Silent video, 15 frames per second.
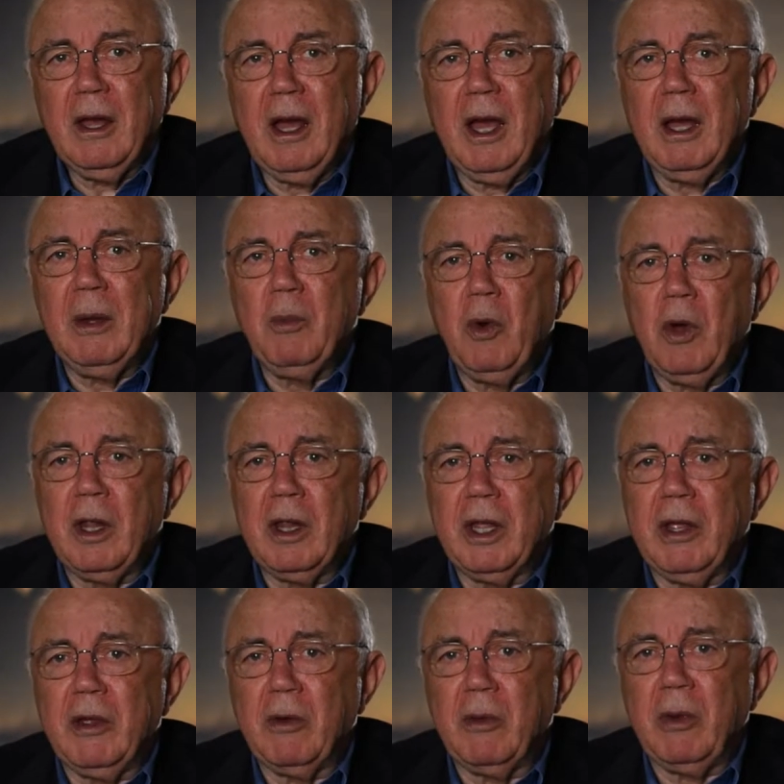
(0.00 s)
I'm
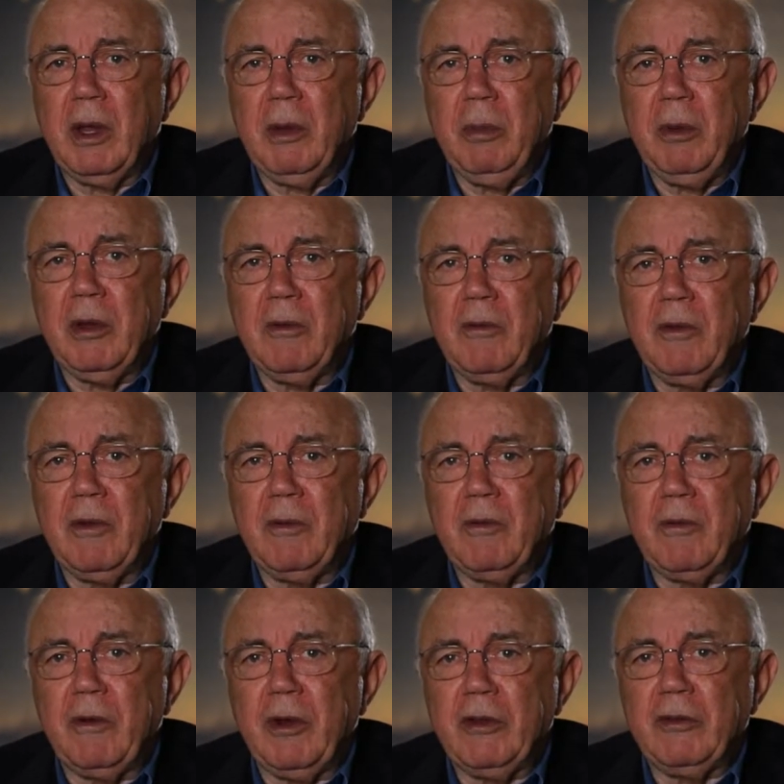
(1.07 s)
Walter Karabian from
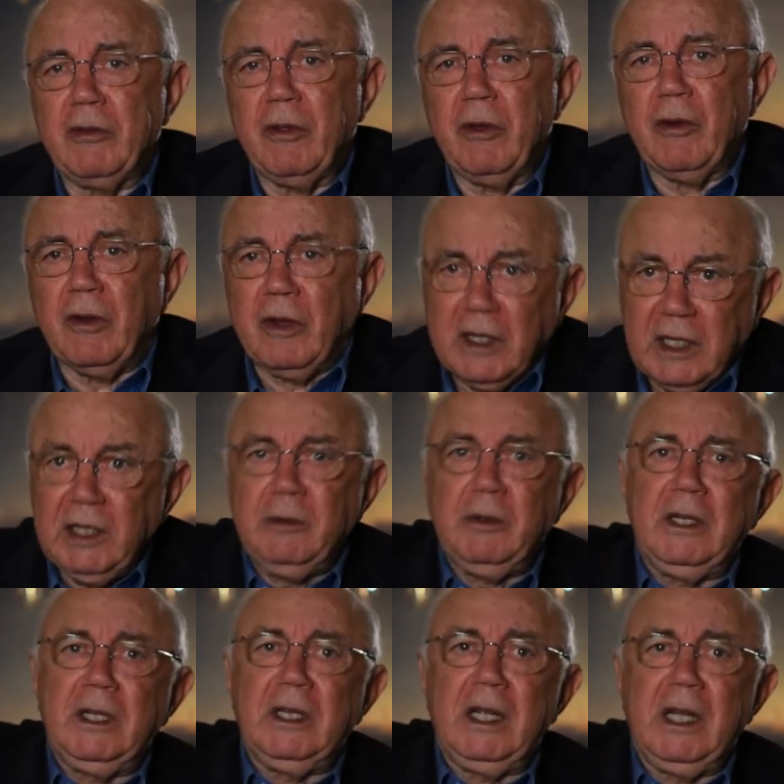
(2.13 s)
Fresno. He
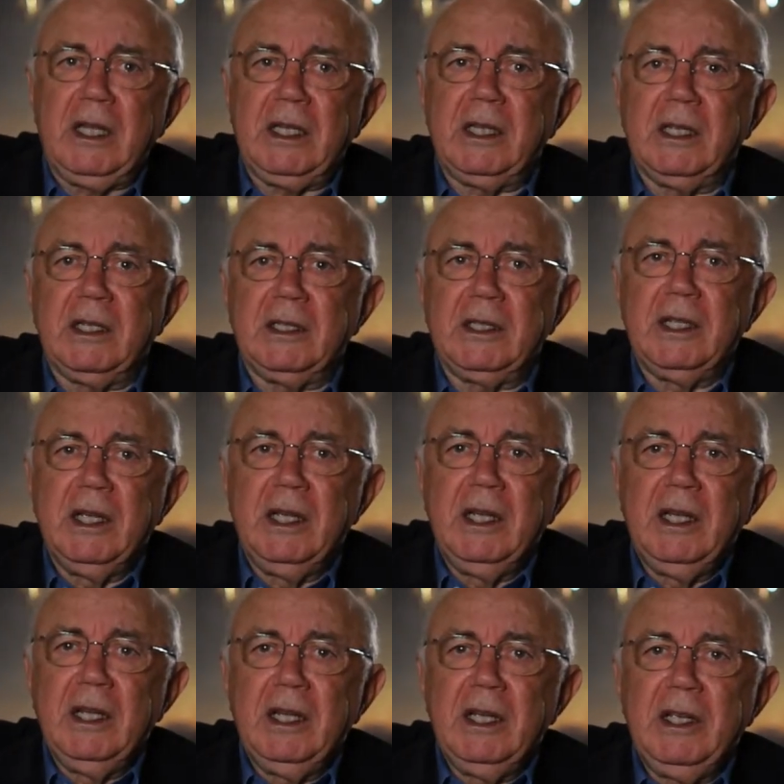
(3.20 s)
went like this.
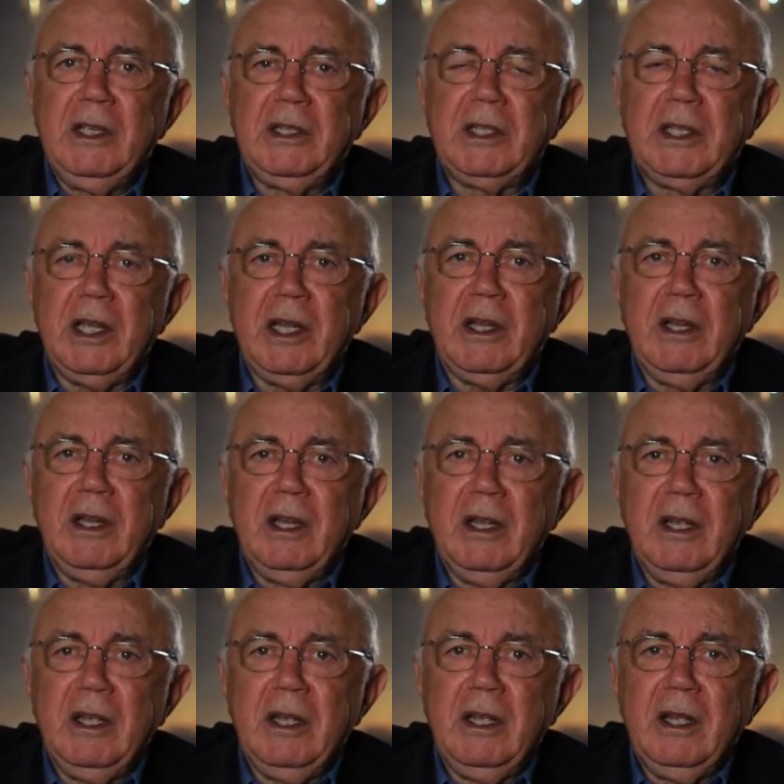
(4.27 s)
He said,
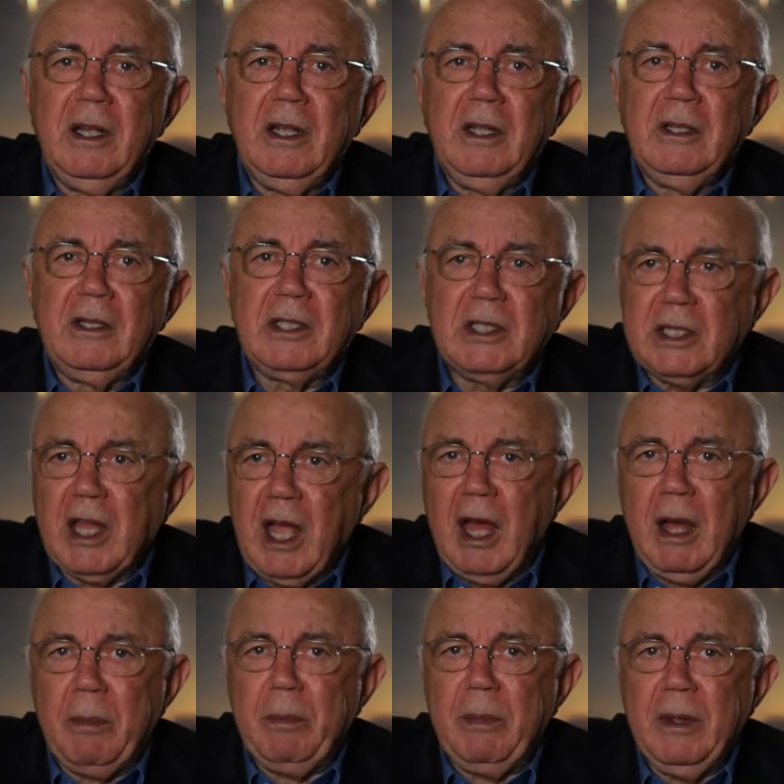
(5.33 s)

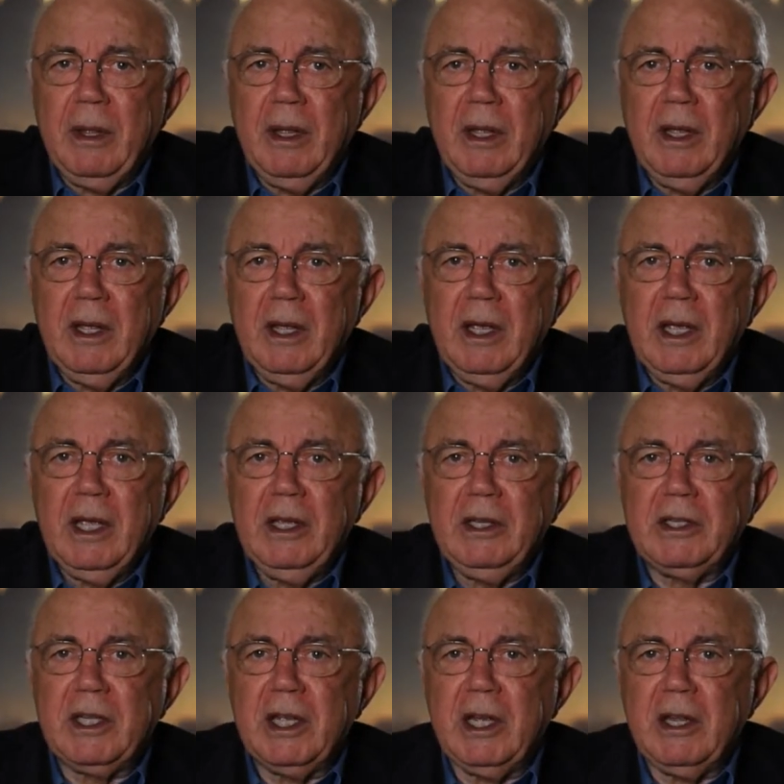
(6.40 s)
stop. He
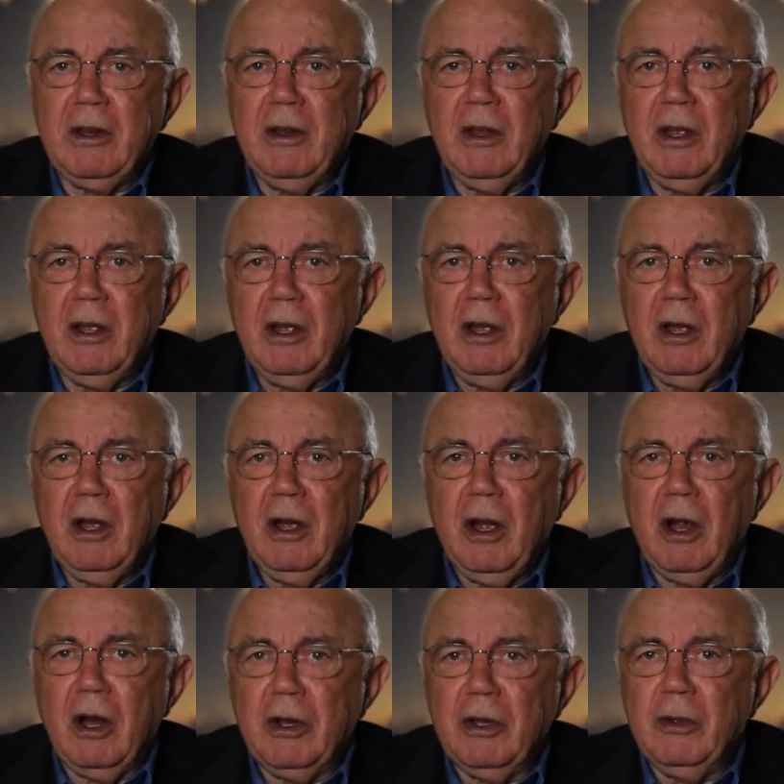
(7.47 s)
said,
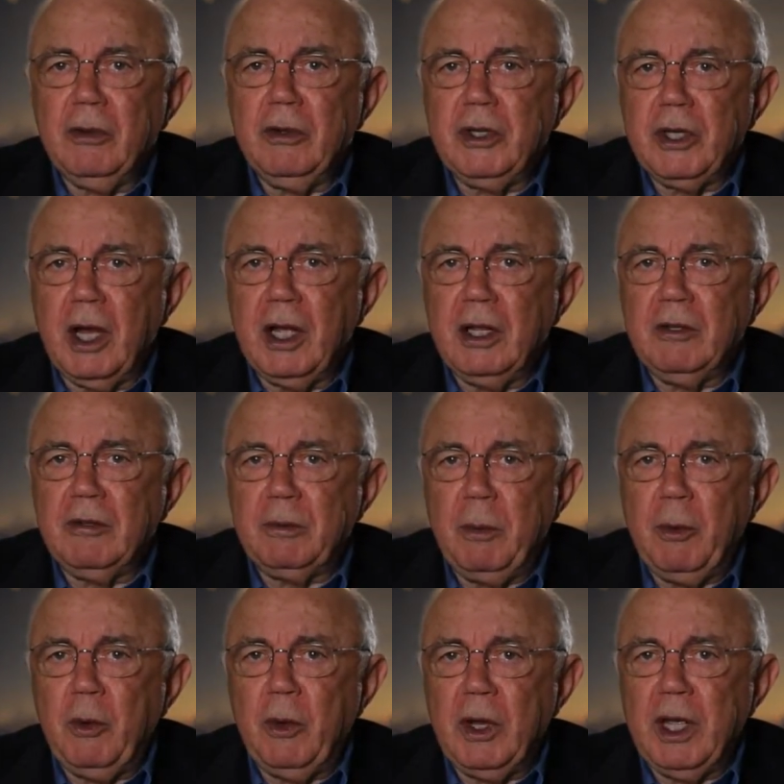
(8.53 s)
are you John's
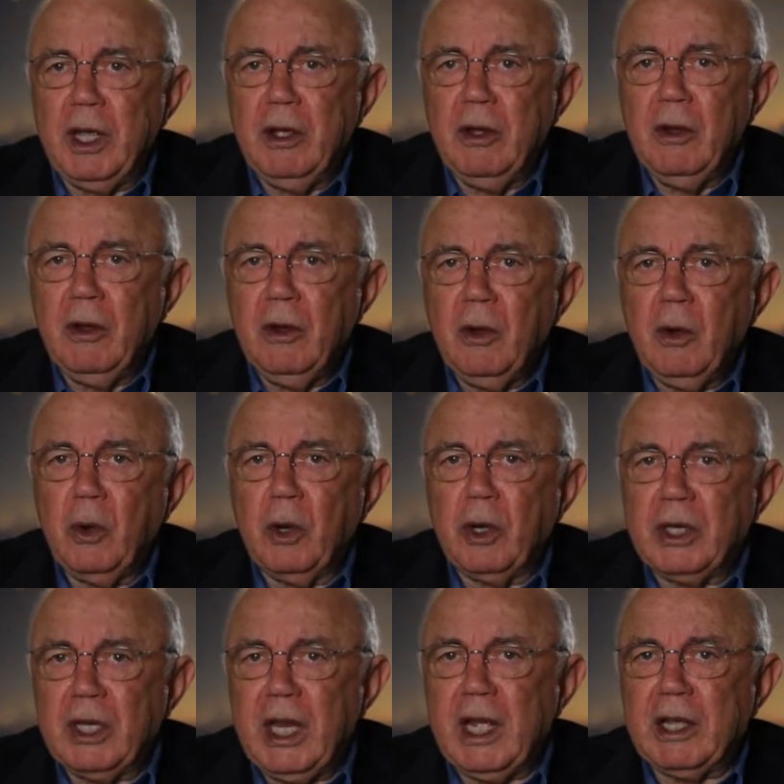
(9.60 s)
boy or
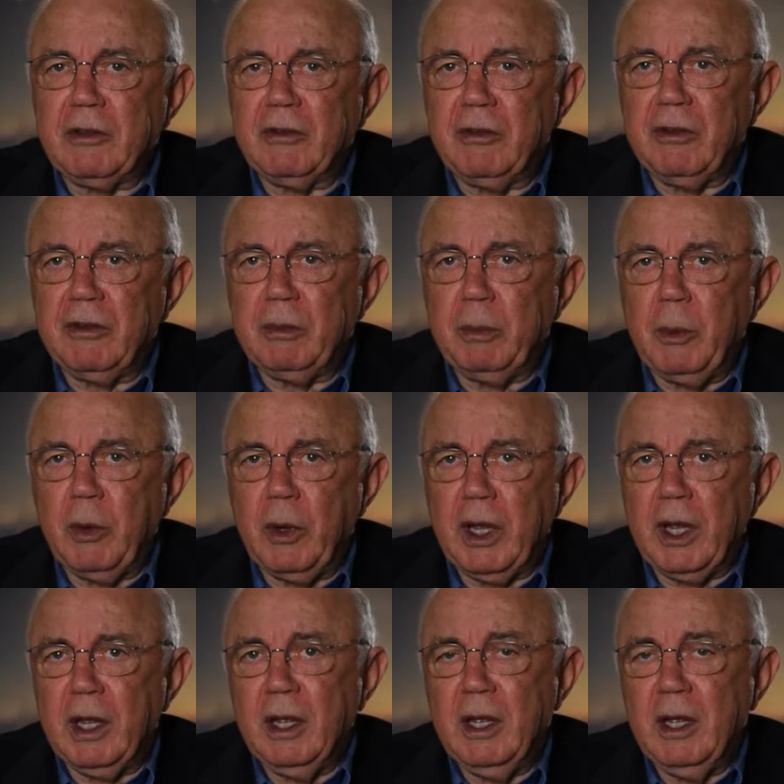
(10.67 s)
Tex's boy?